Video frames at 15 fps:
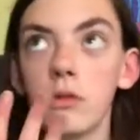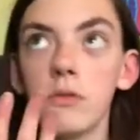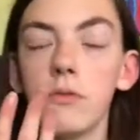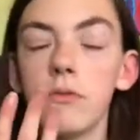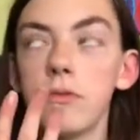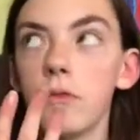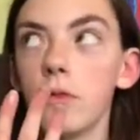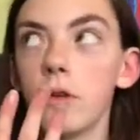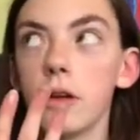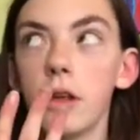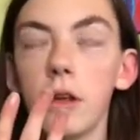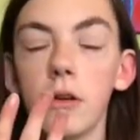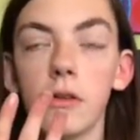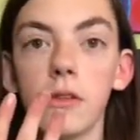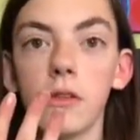4
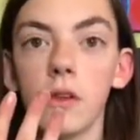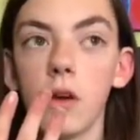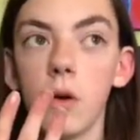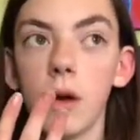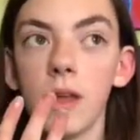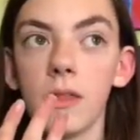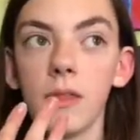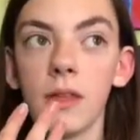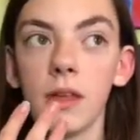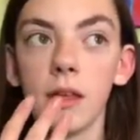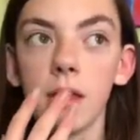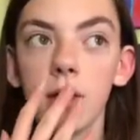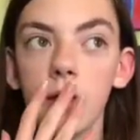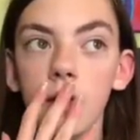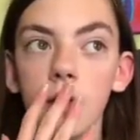years ago, I
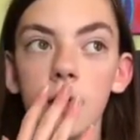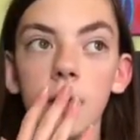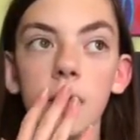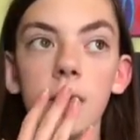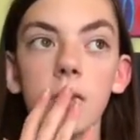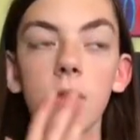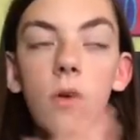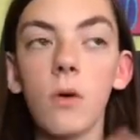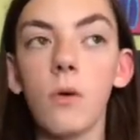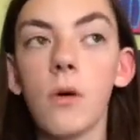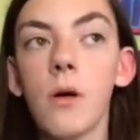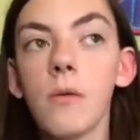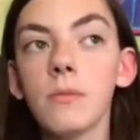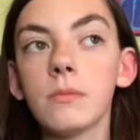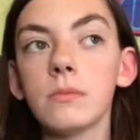think.
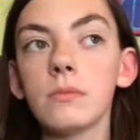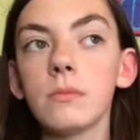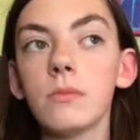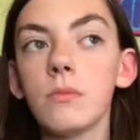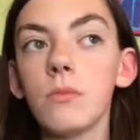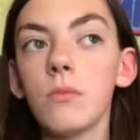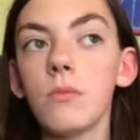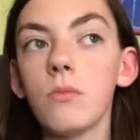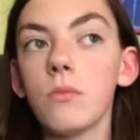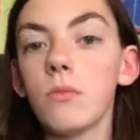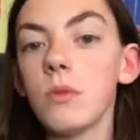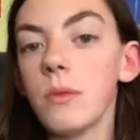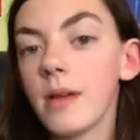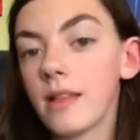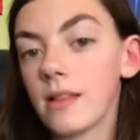So
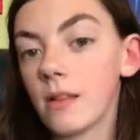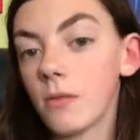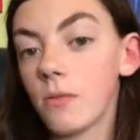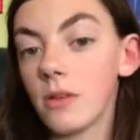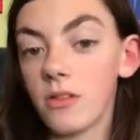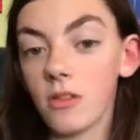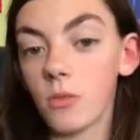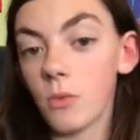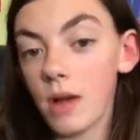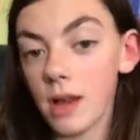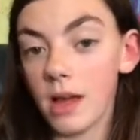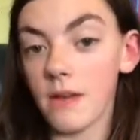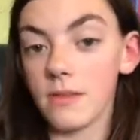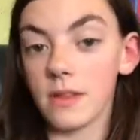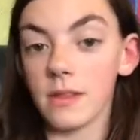we just went,
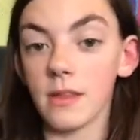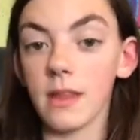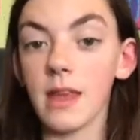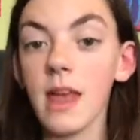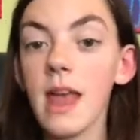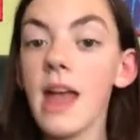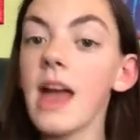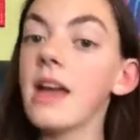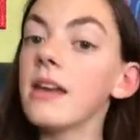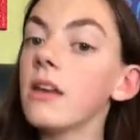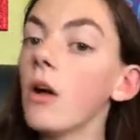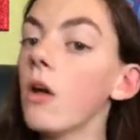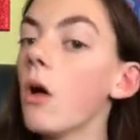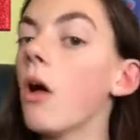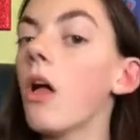obviously. And
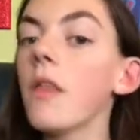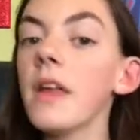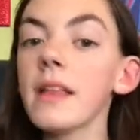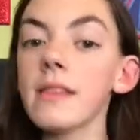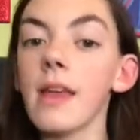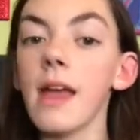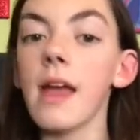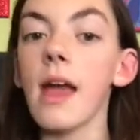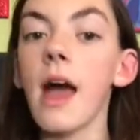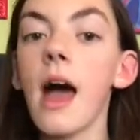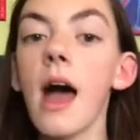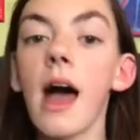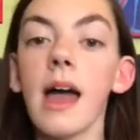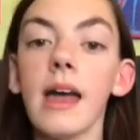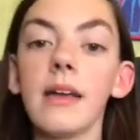all that day,
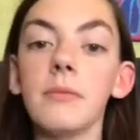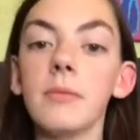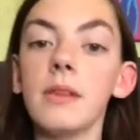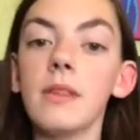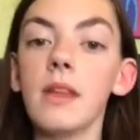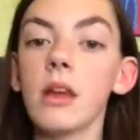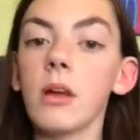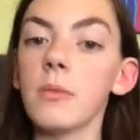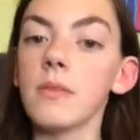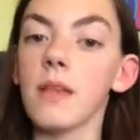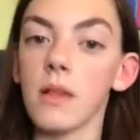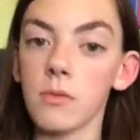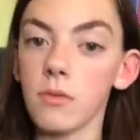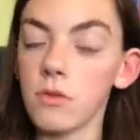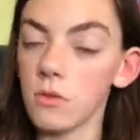I had been like
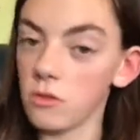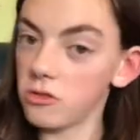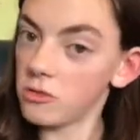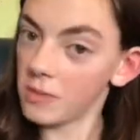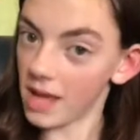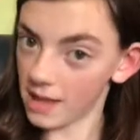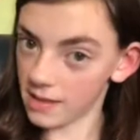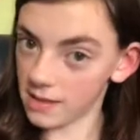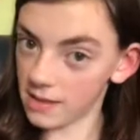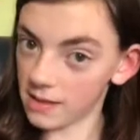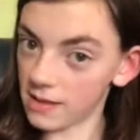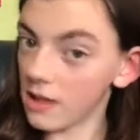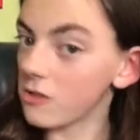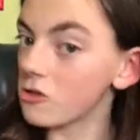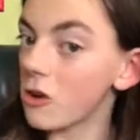obsessed with doing gymnastics
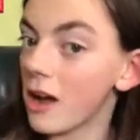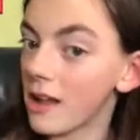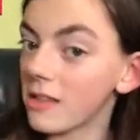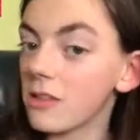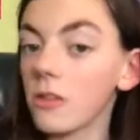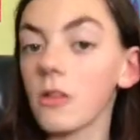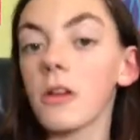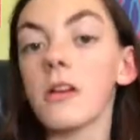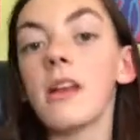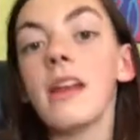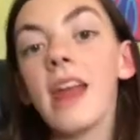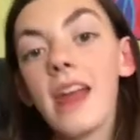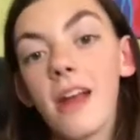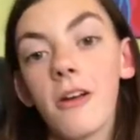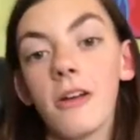and trying to learn an
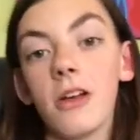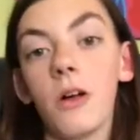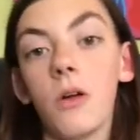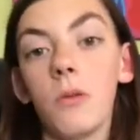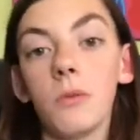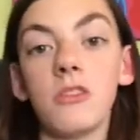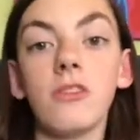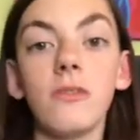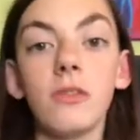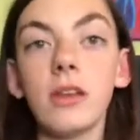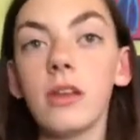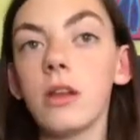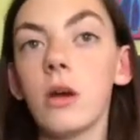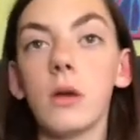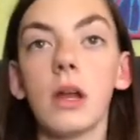aerial, which, if you
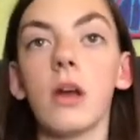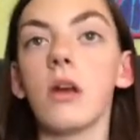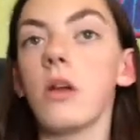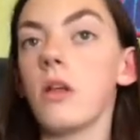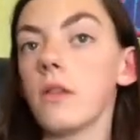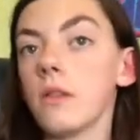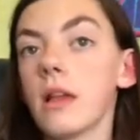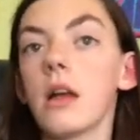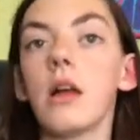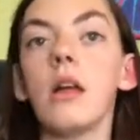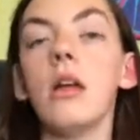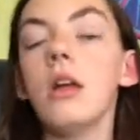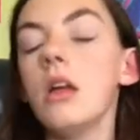didn't know, an aerial is like a